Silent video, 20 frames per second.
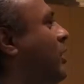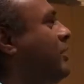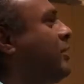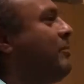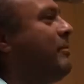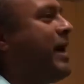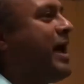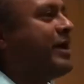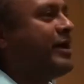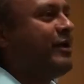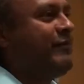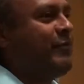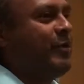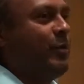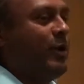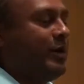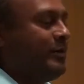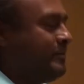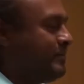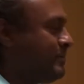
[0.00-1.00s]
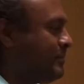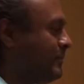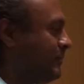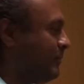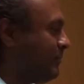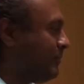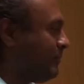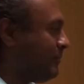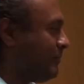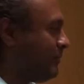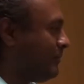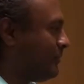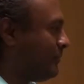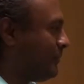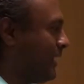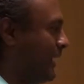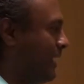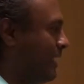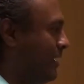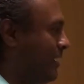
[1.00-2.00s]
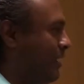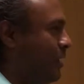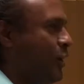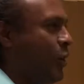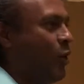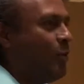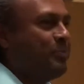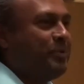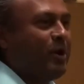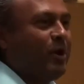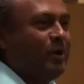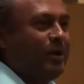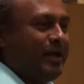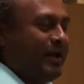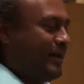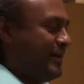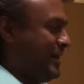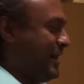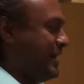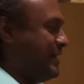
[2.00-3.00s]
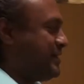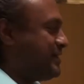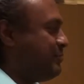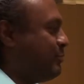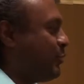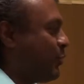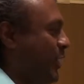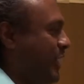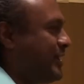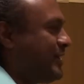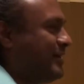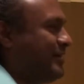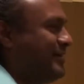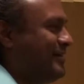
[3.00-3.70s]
Welcome back, everyone. Hope you all had a nice break.